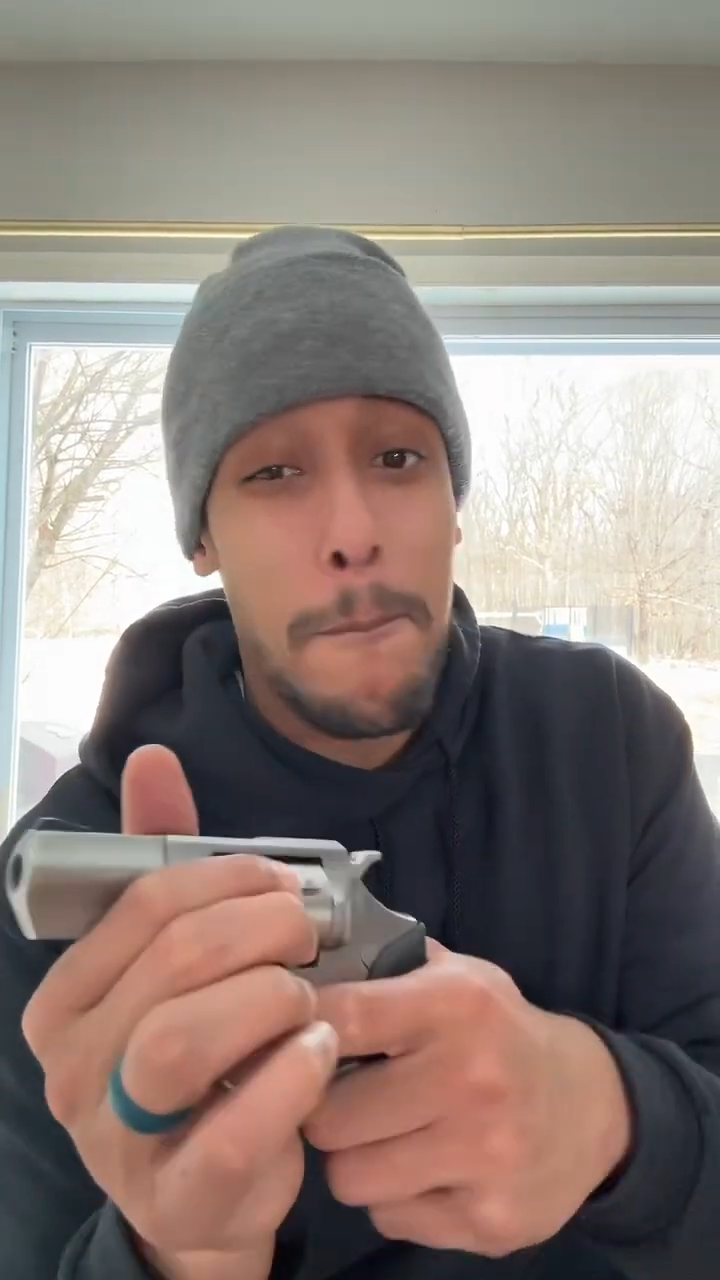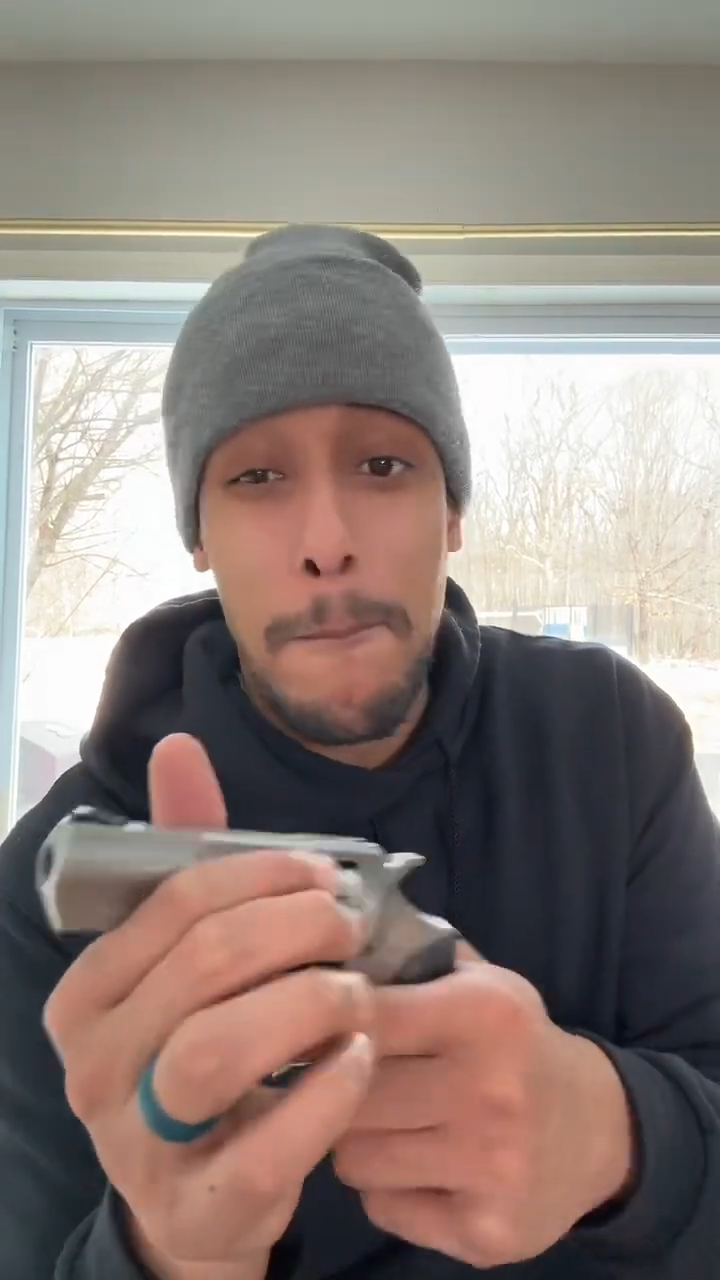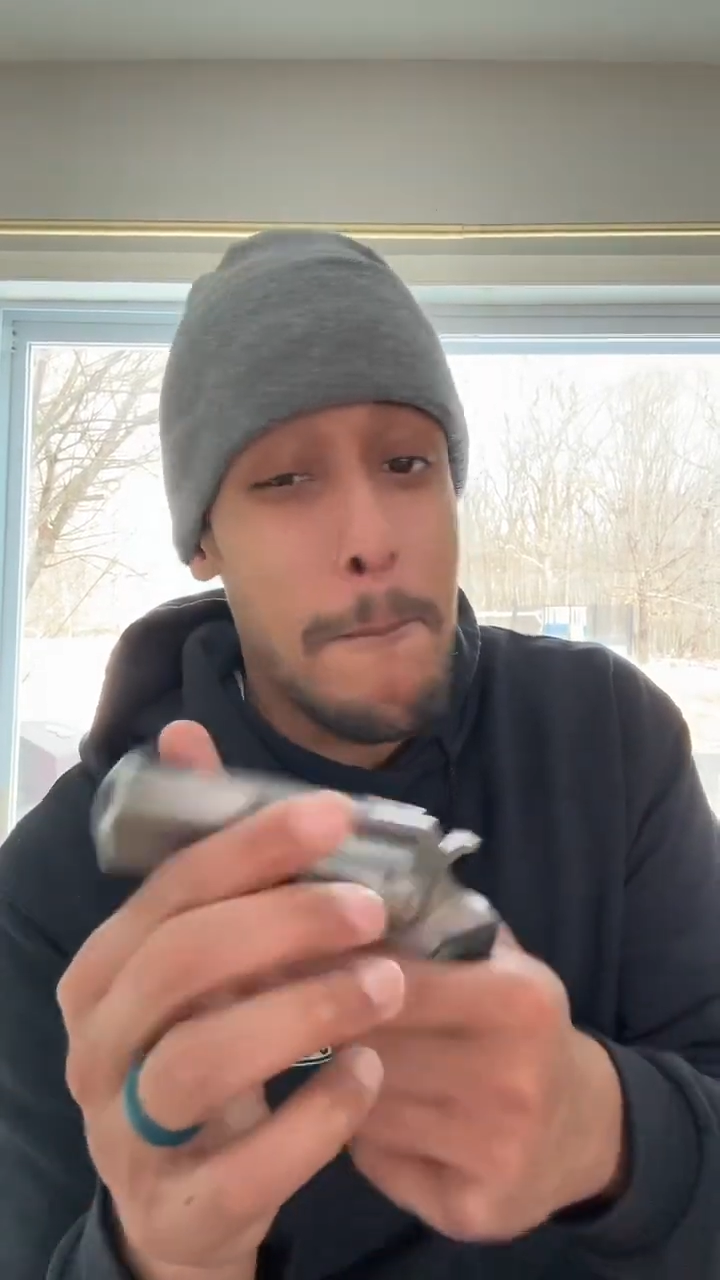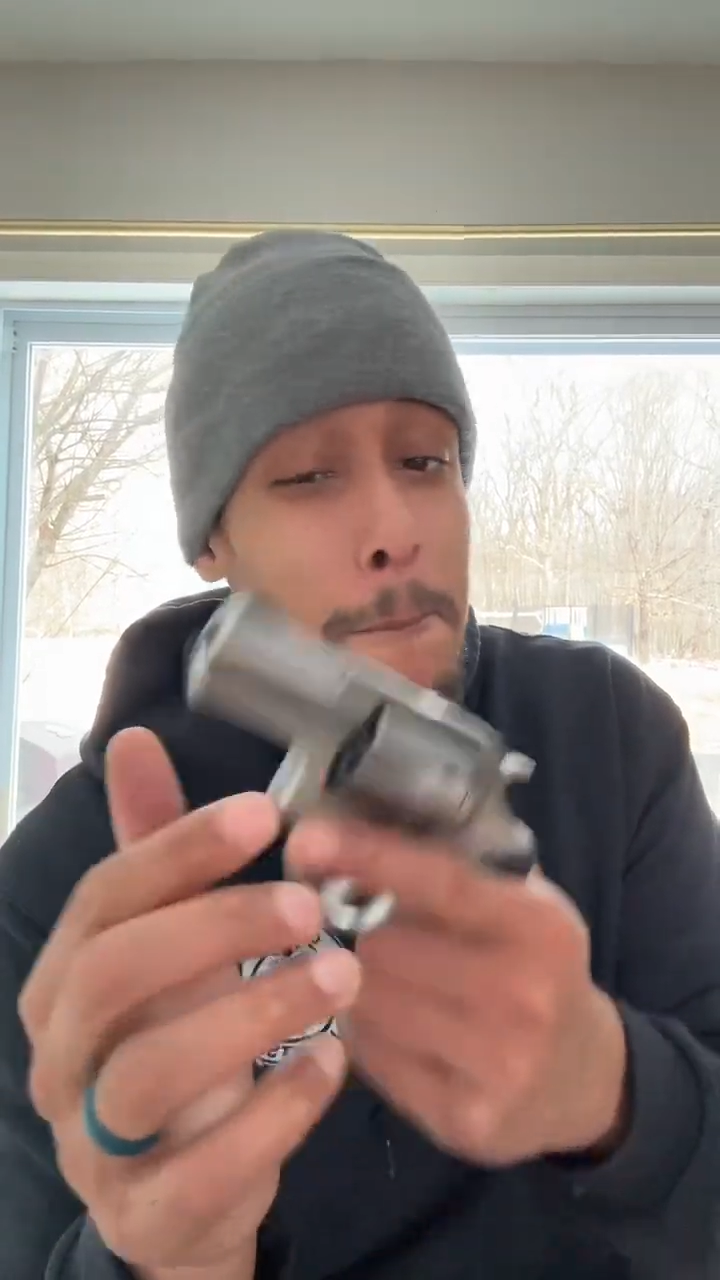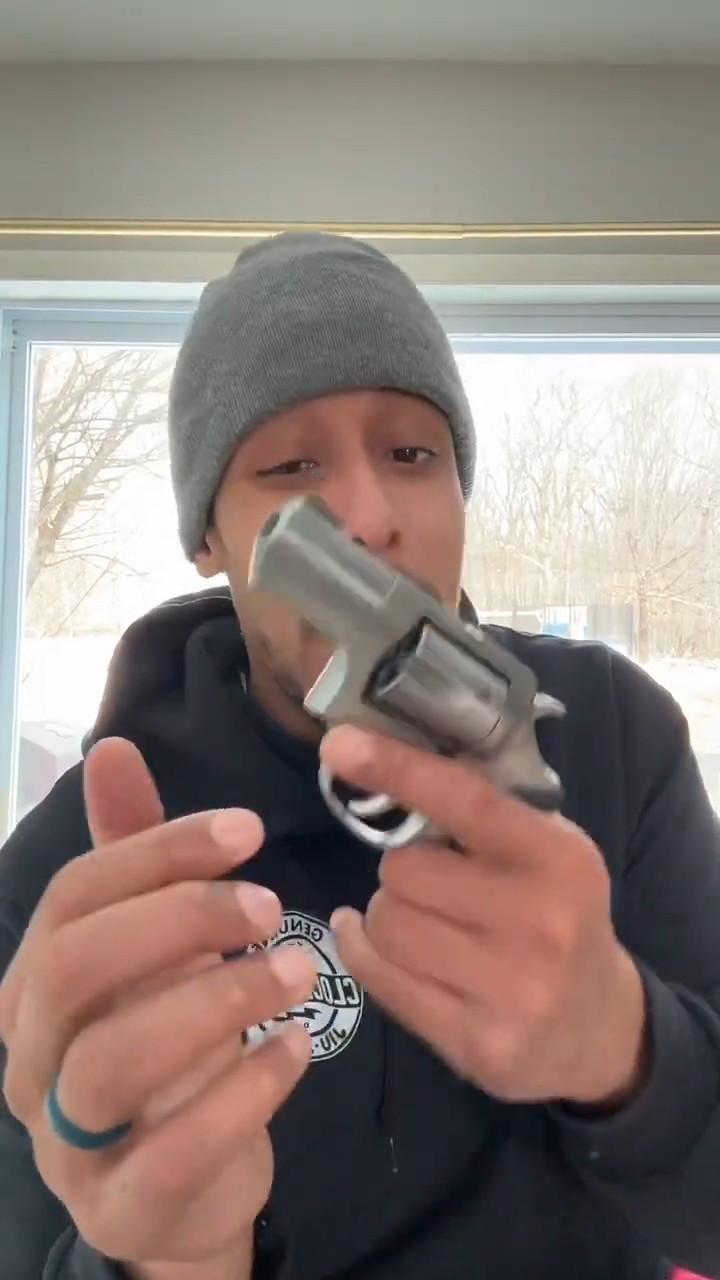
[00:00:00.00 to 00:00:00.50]

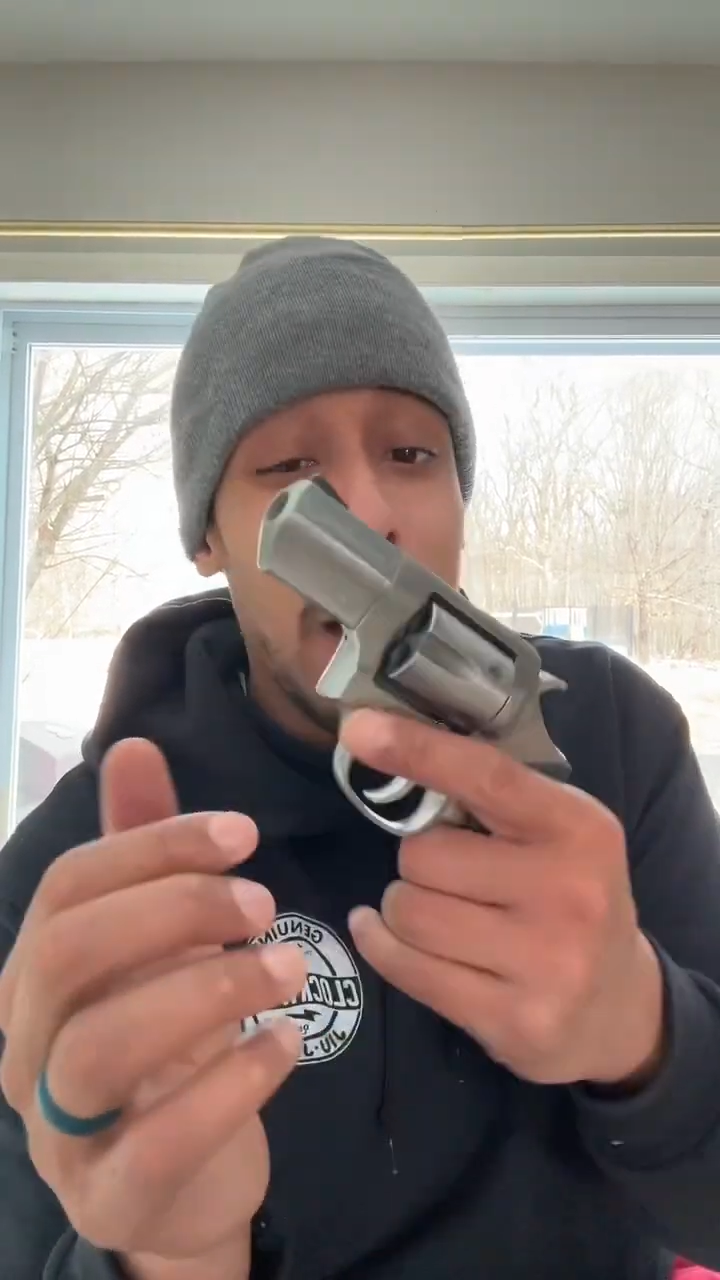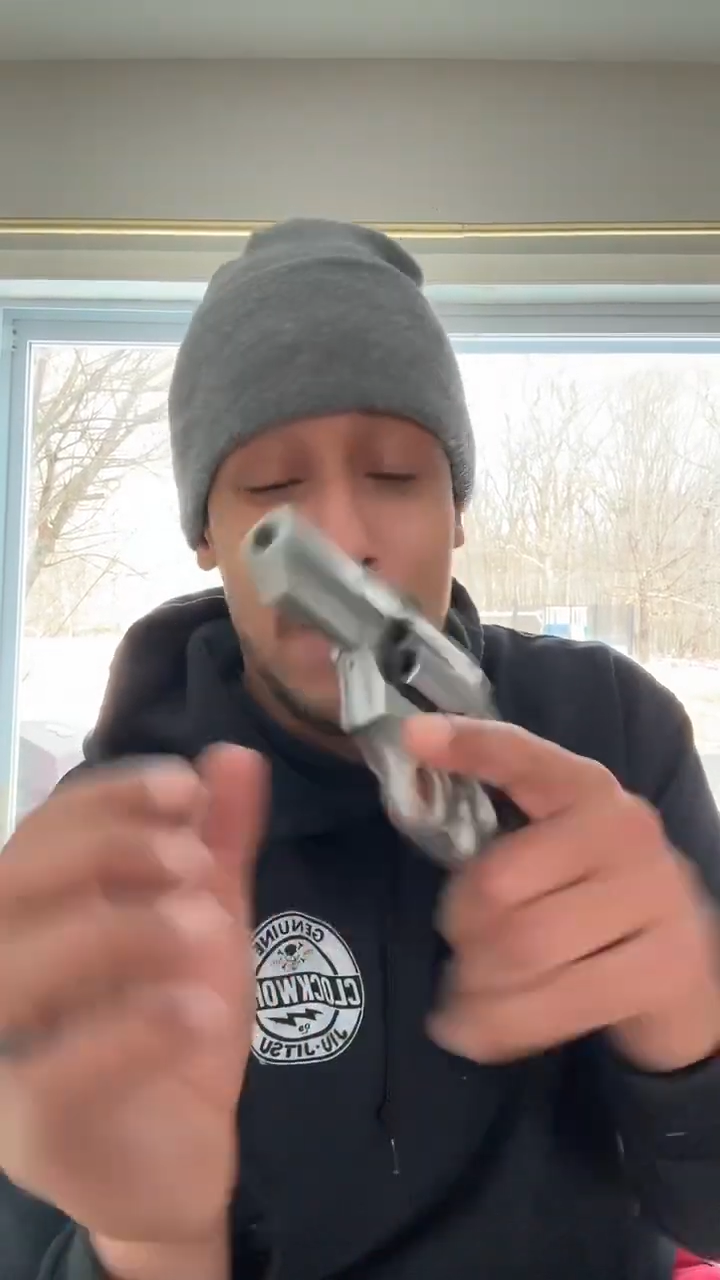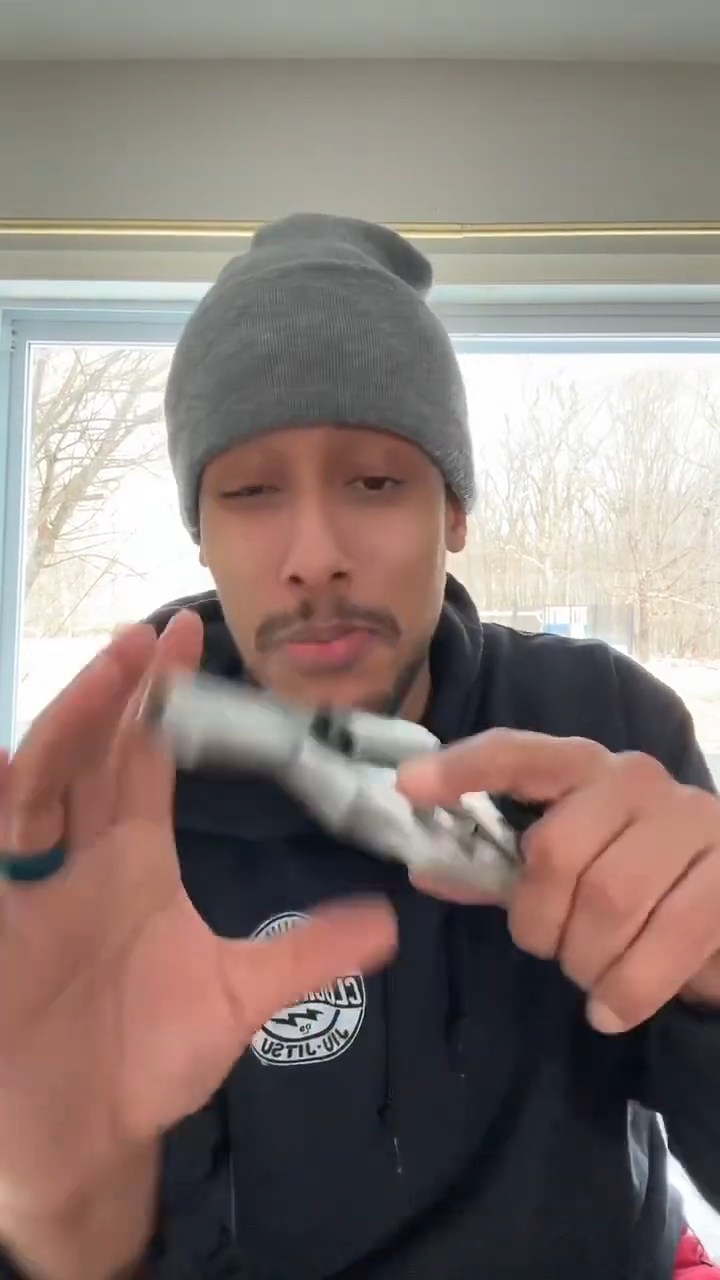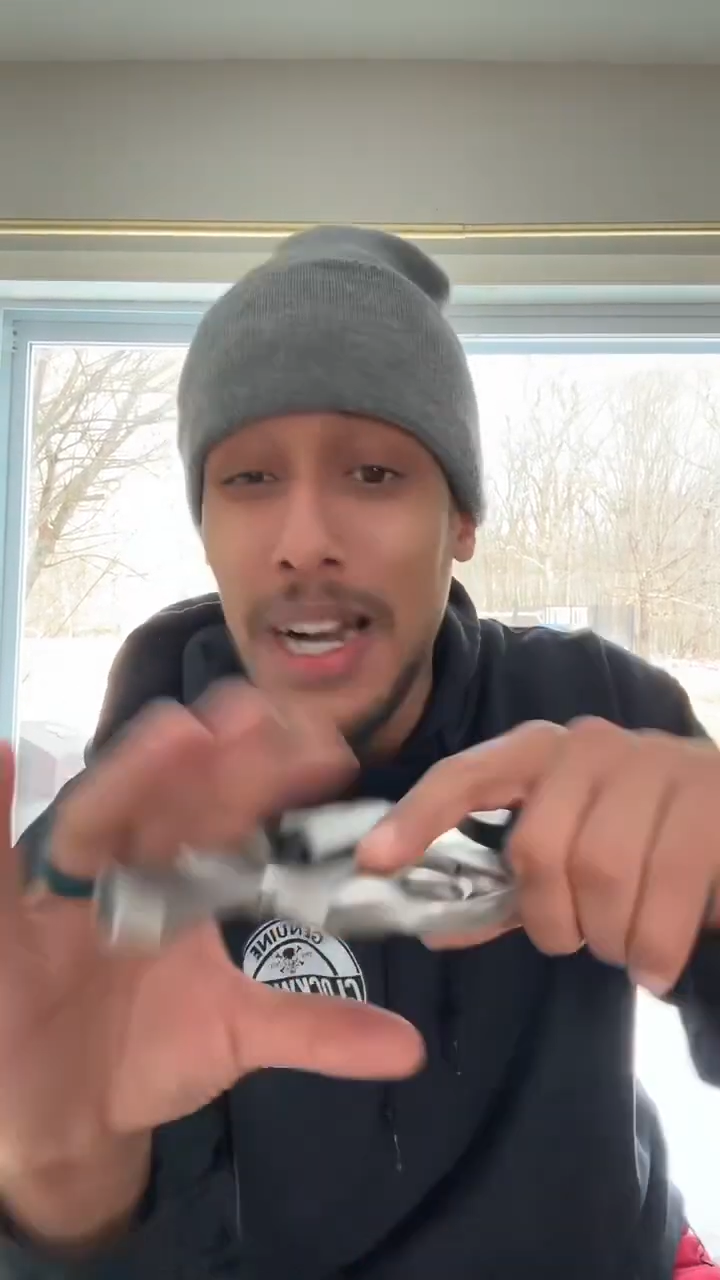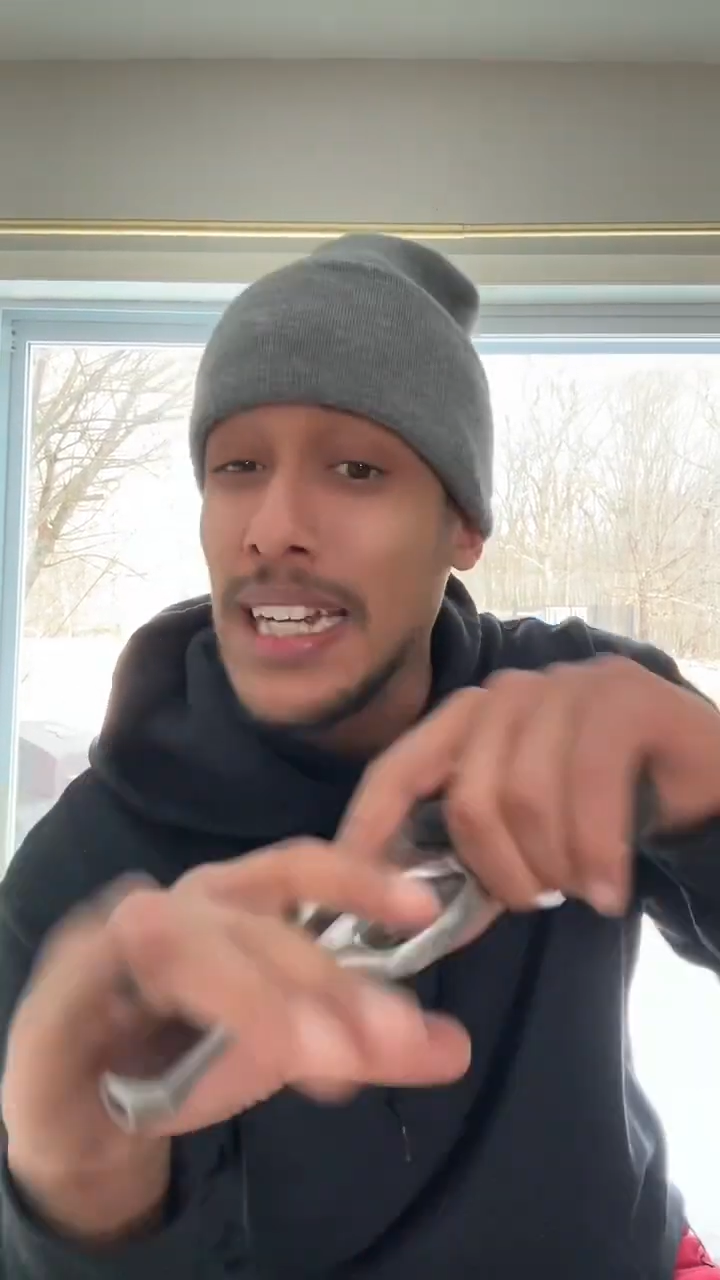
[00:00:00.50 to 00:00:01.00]
bop
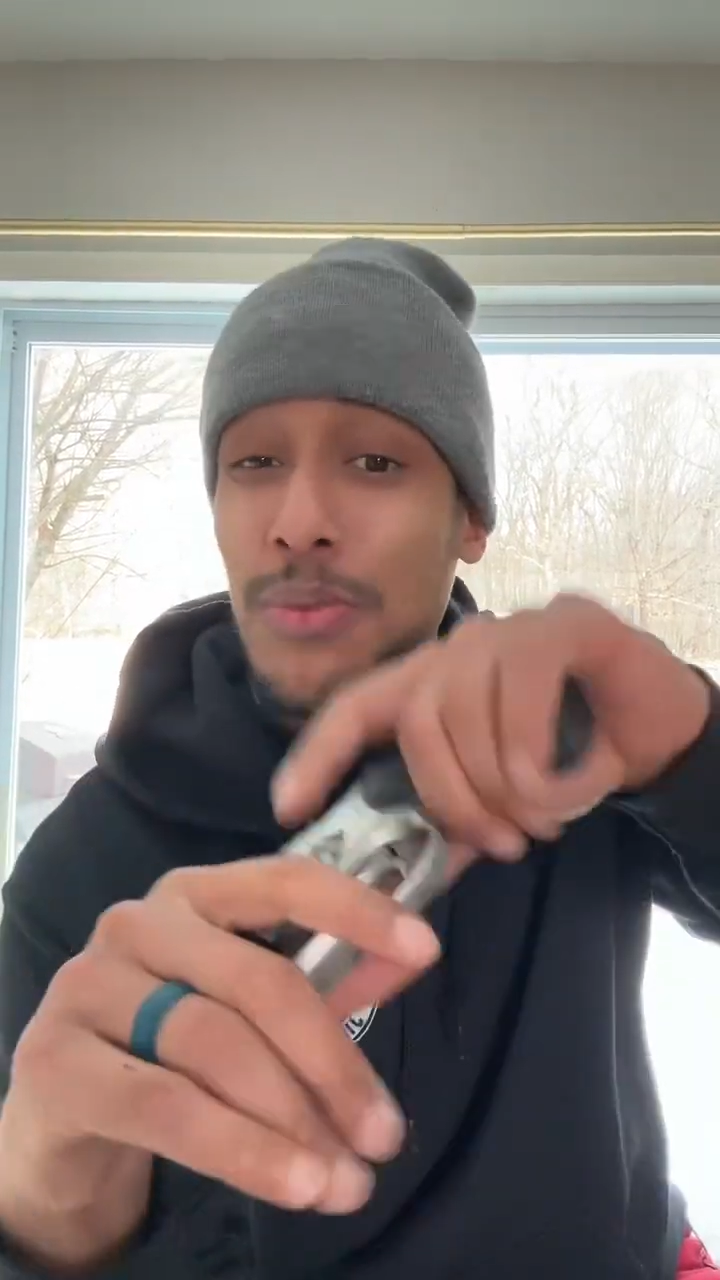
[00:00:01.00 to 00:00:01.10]
somebody